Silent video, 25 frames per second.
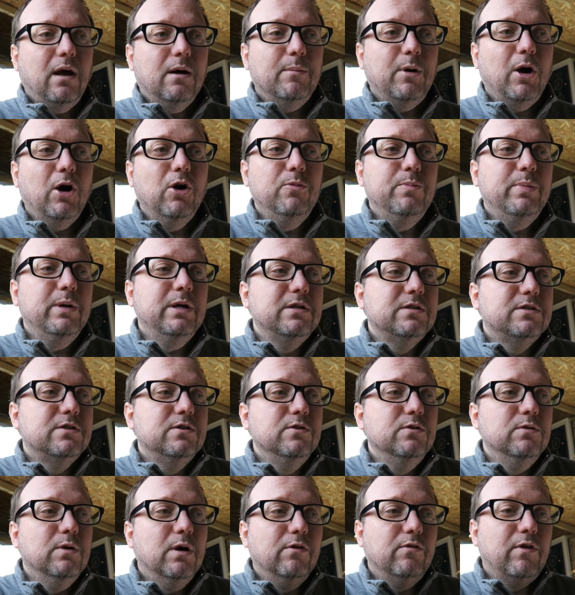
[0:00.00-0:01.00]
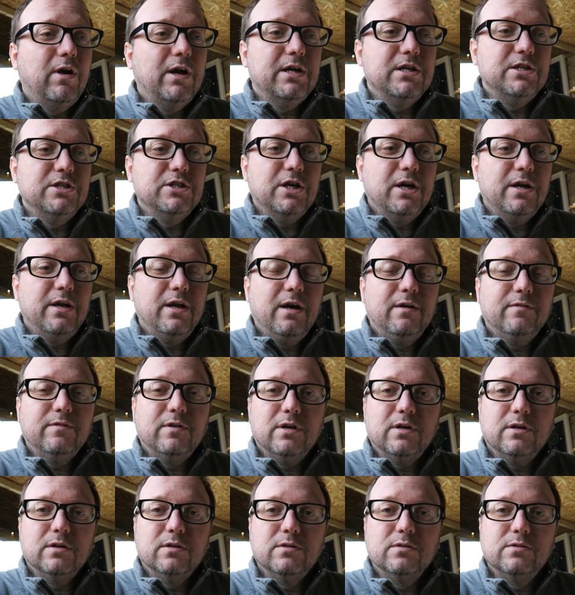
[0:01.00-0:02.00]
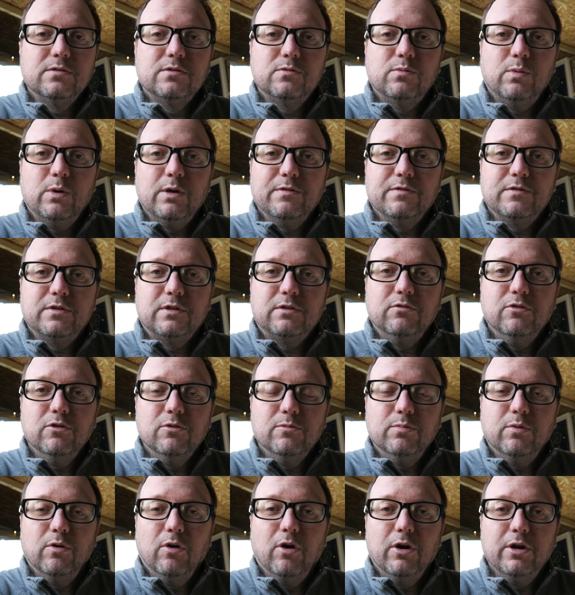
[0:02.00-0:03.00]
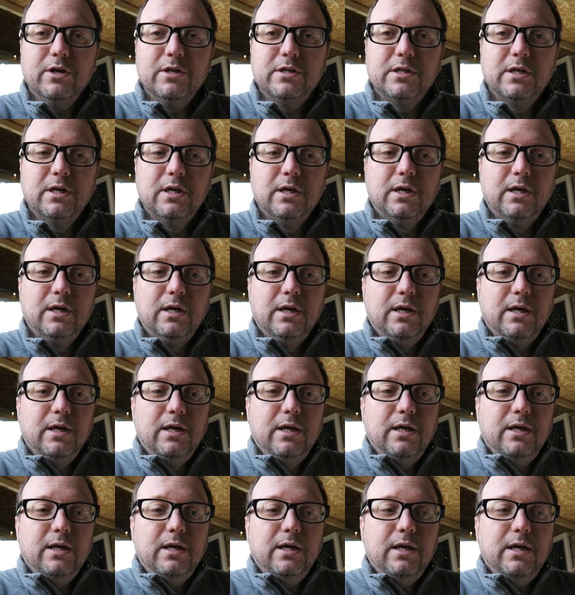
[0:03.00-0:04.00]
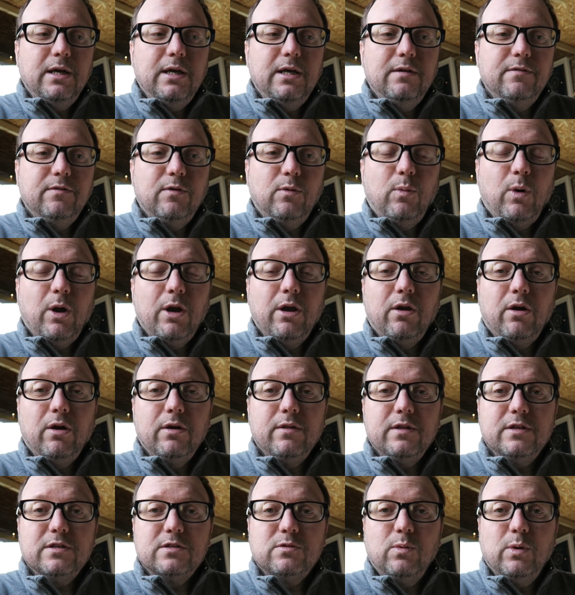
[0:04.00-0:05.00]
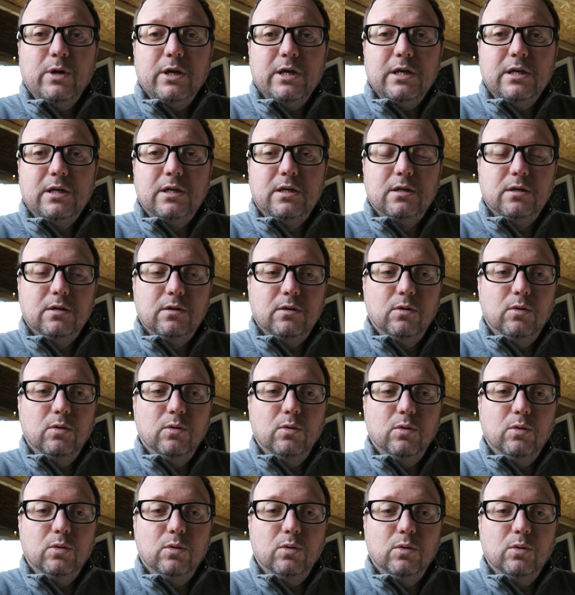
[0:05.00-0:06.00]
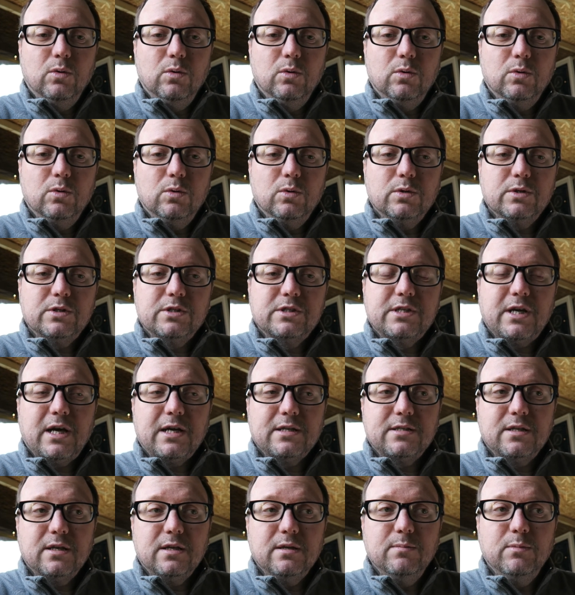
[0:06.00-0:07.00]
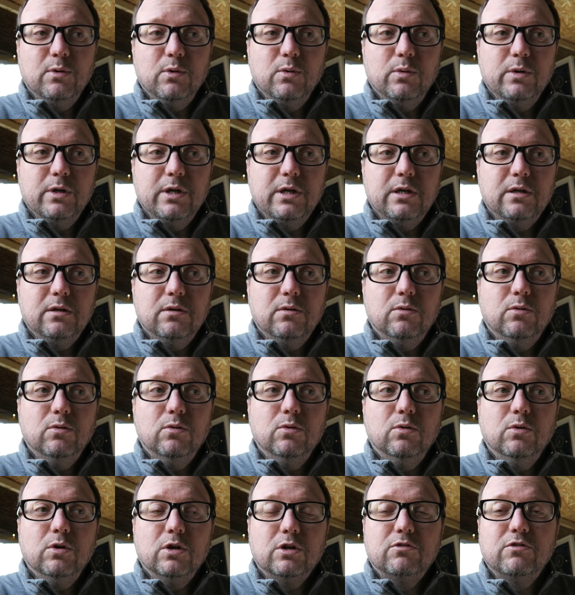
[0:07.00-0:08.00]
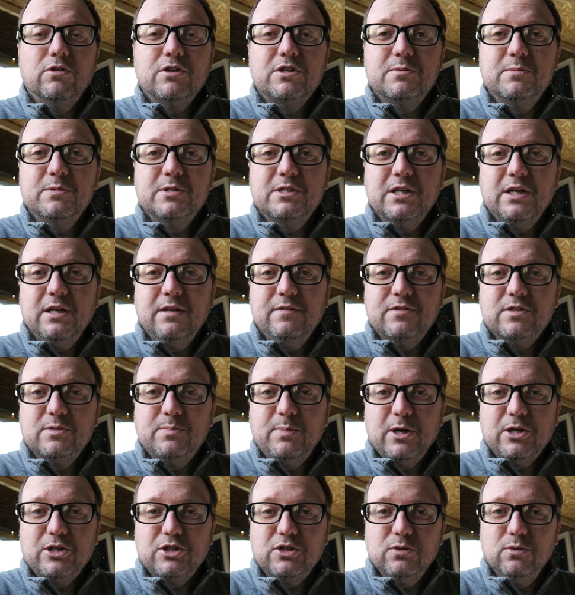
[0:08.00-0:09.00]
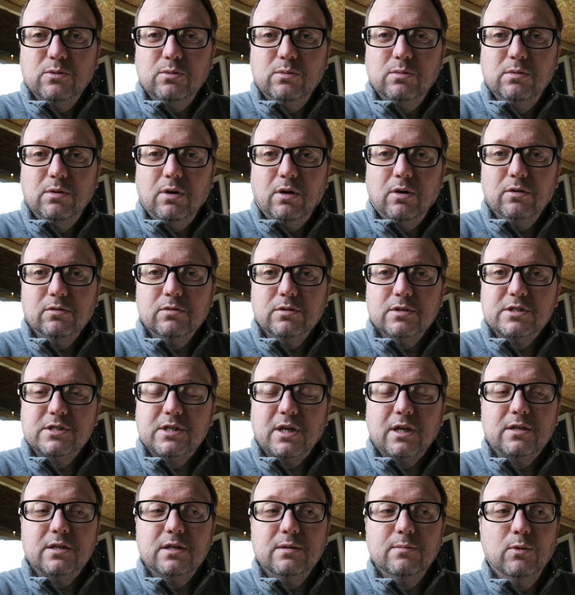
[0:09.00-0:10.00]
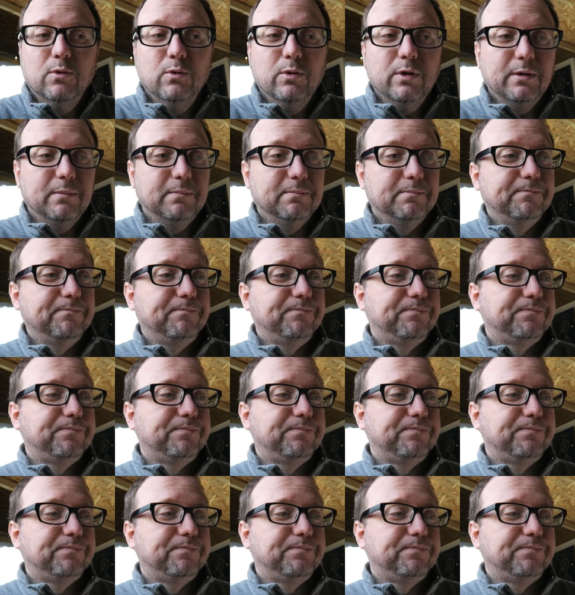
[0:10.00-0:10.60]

hoping to arrange another Zwift group ride, either one night this week or Saturday morning or a Christmas Eve special on Sunday morning.